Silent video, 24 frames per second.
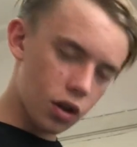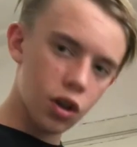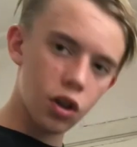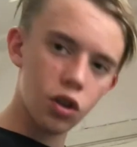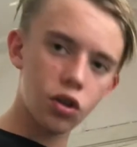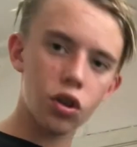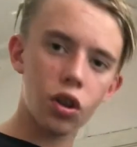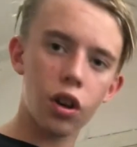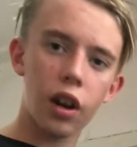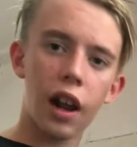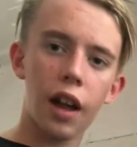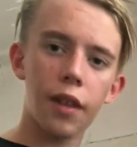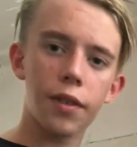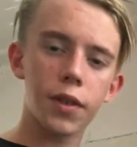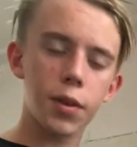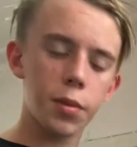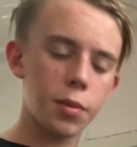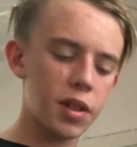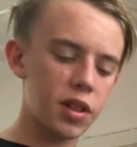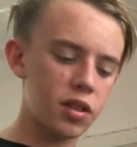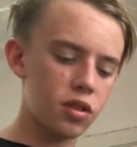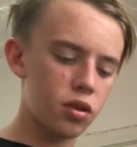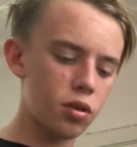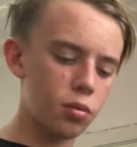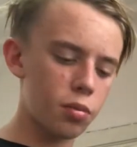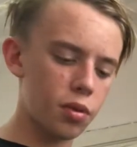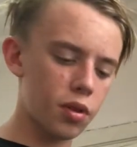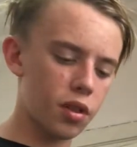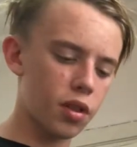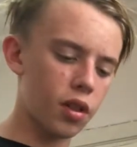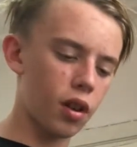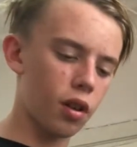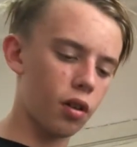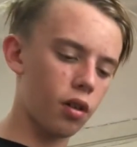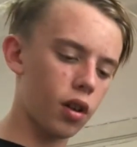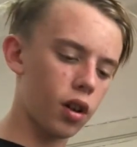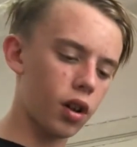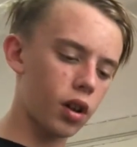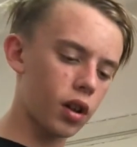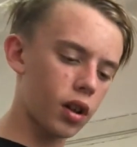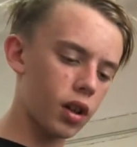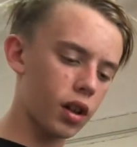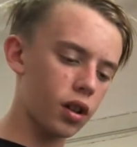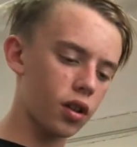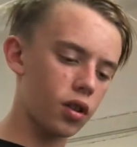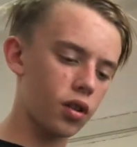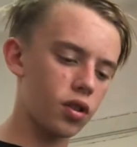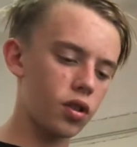Don't have to be super thorough,
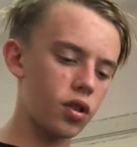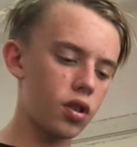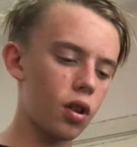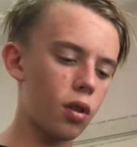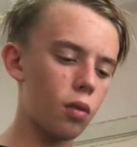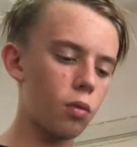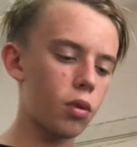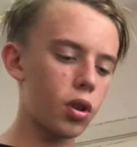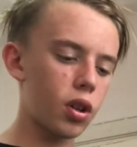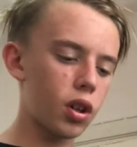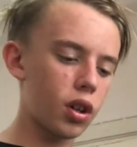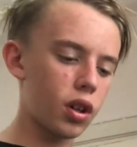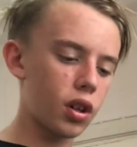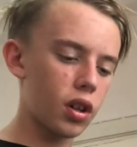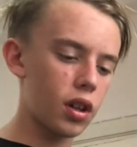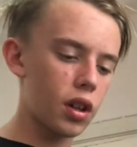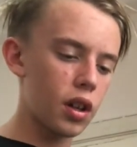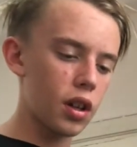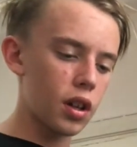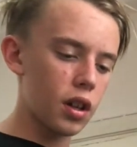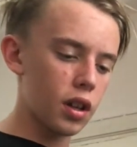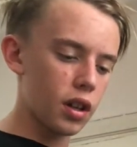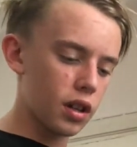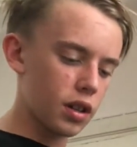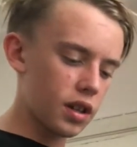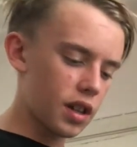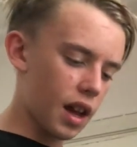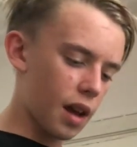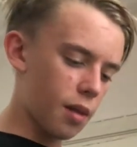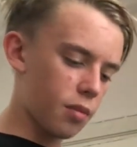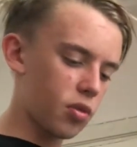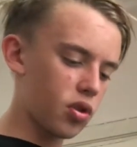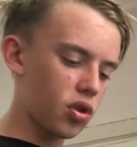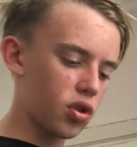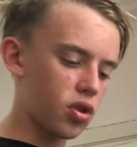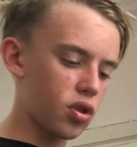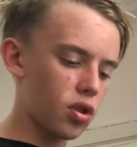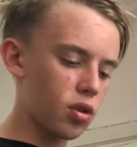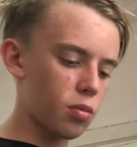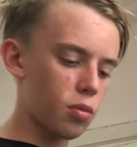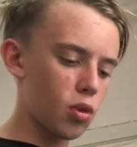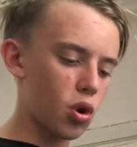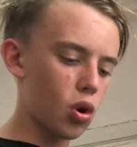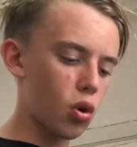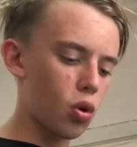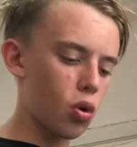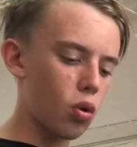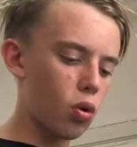because you don't want to damage them
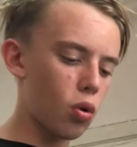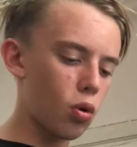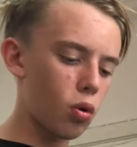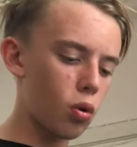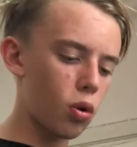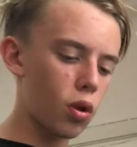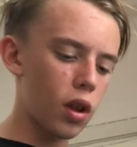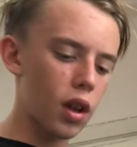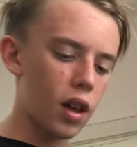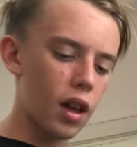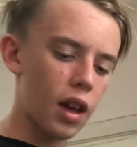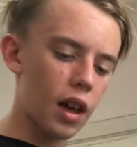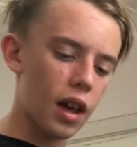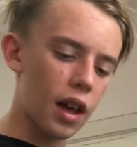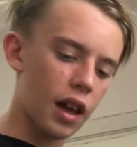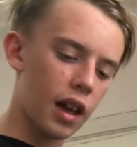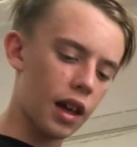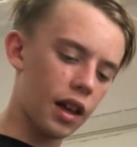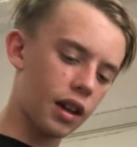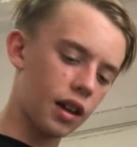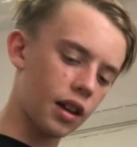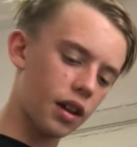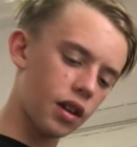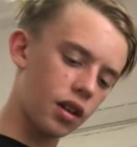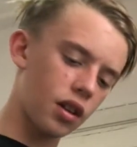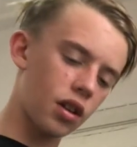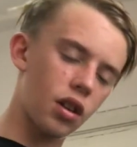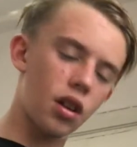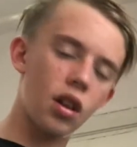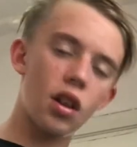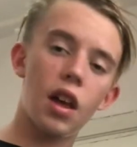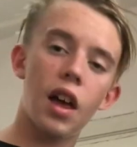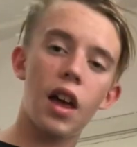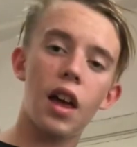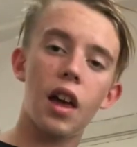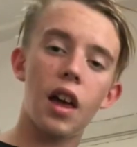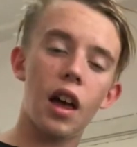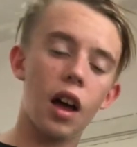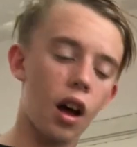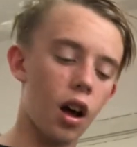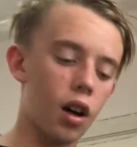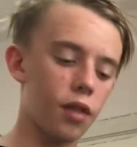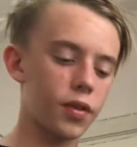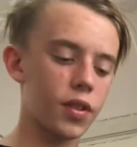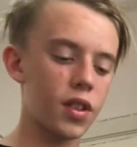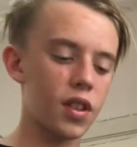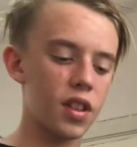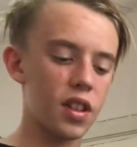at all, and
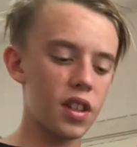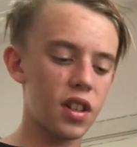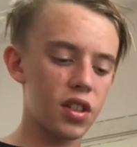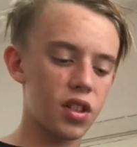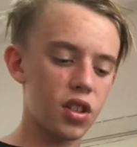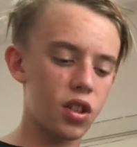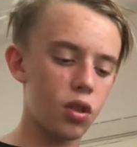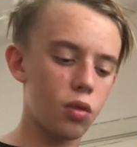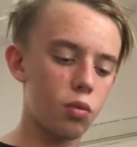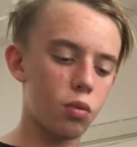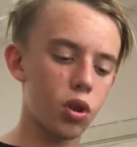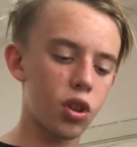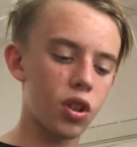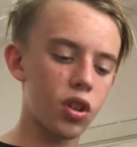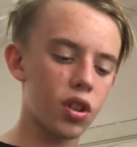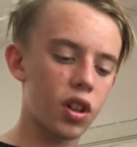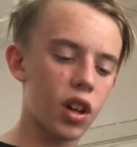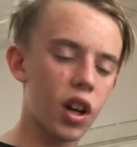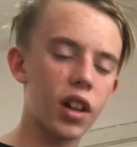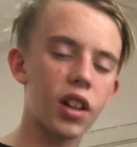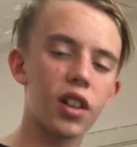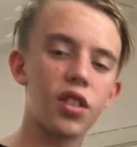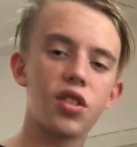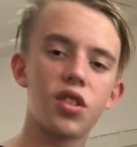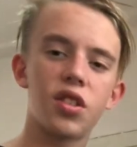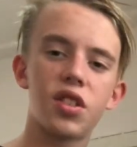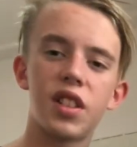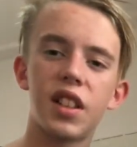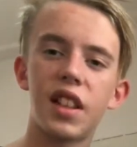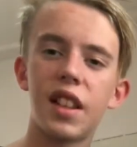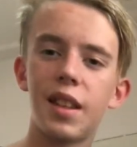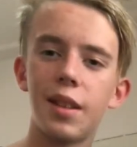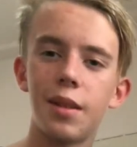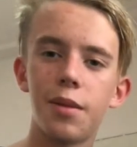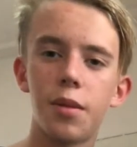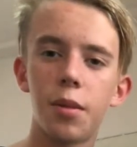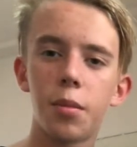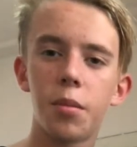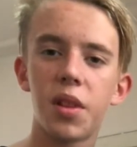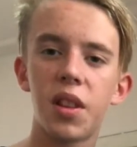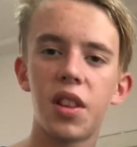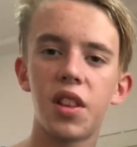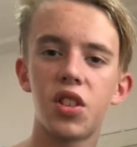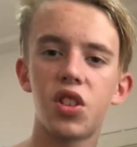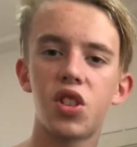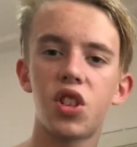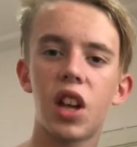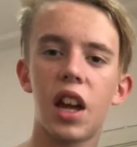after this you want to kind of just leave them in
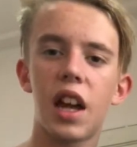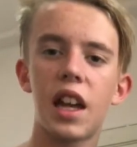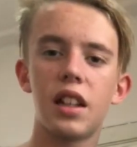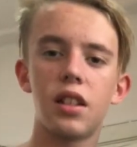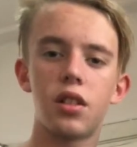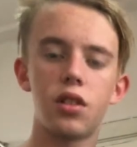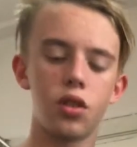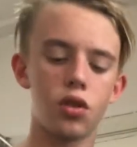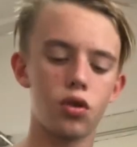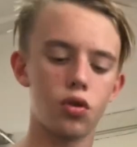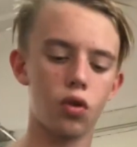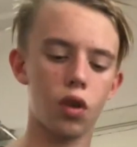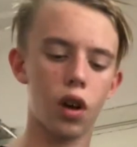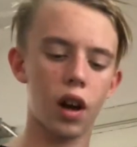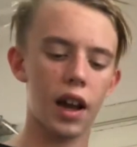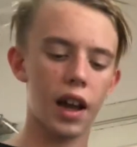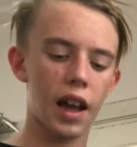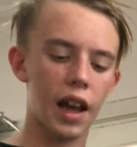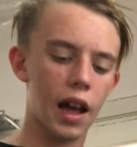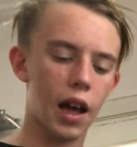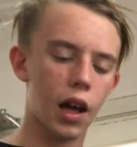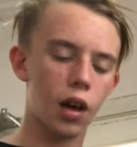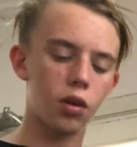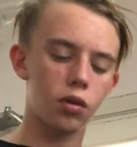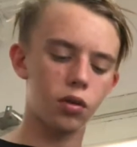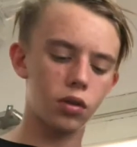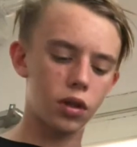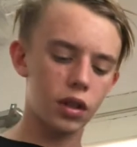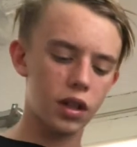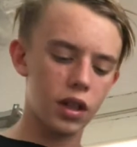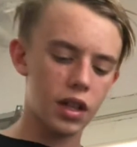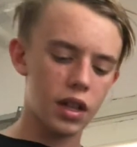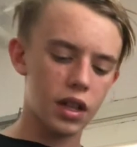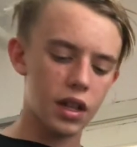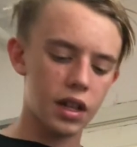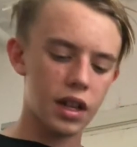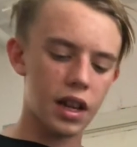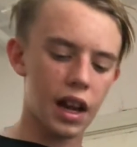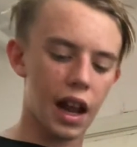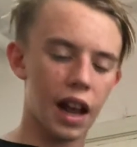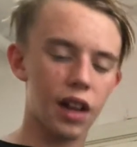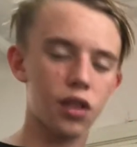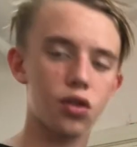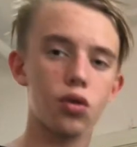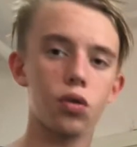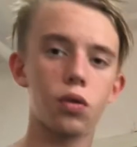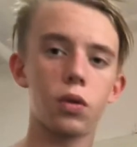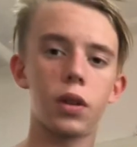the shade to dry out
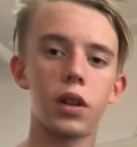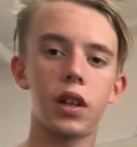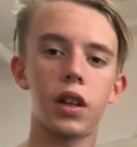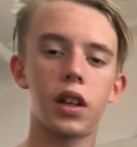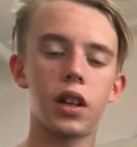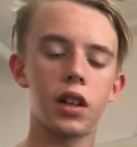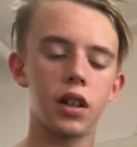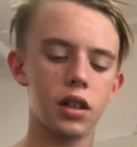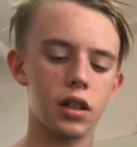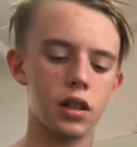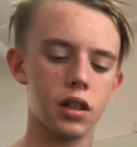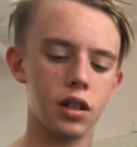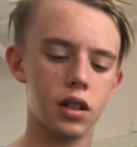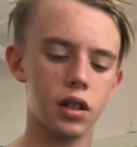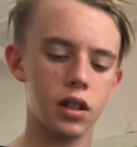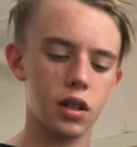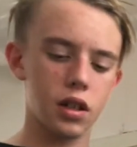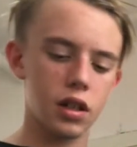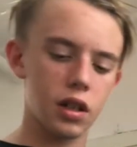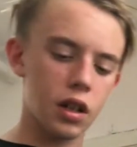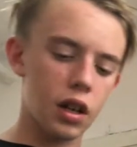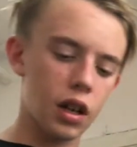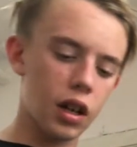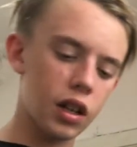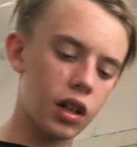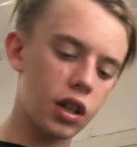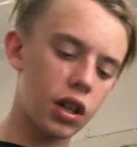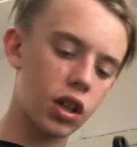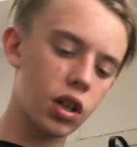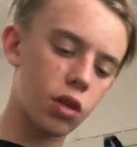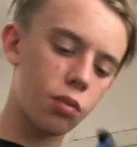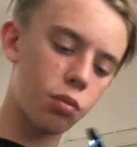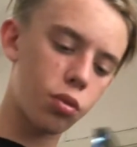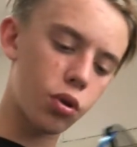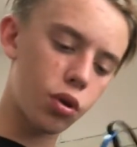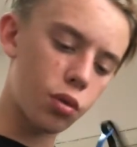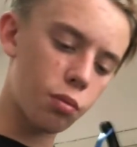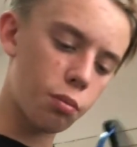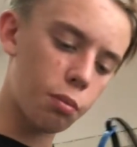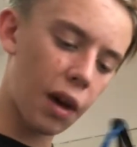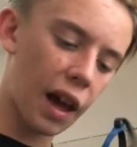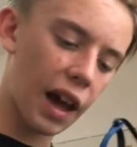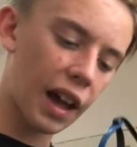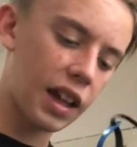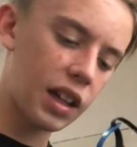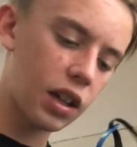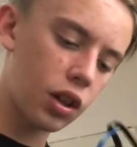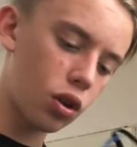naturally, and you can put them
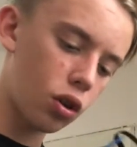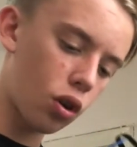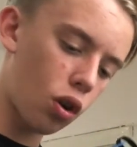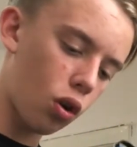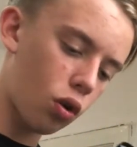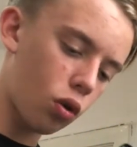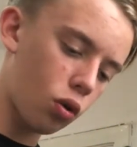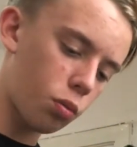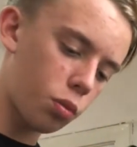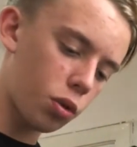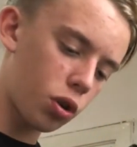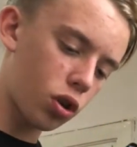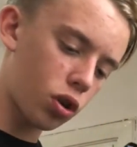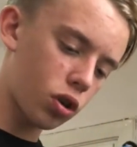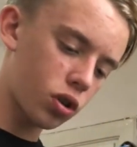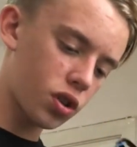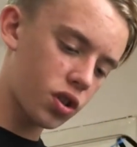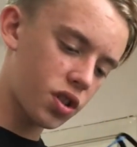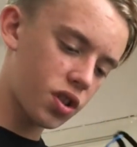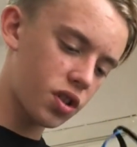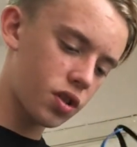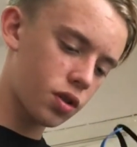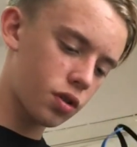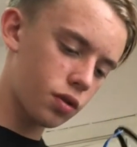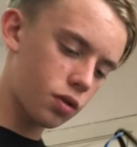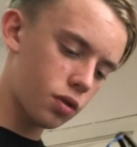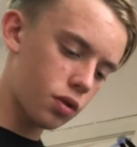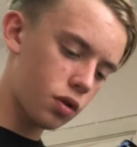back in your goggle box,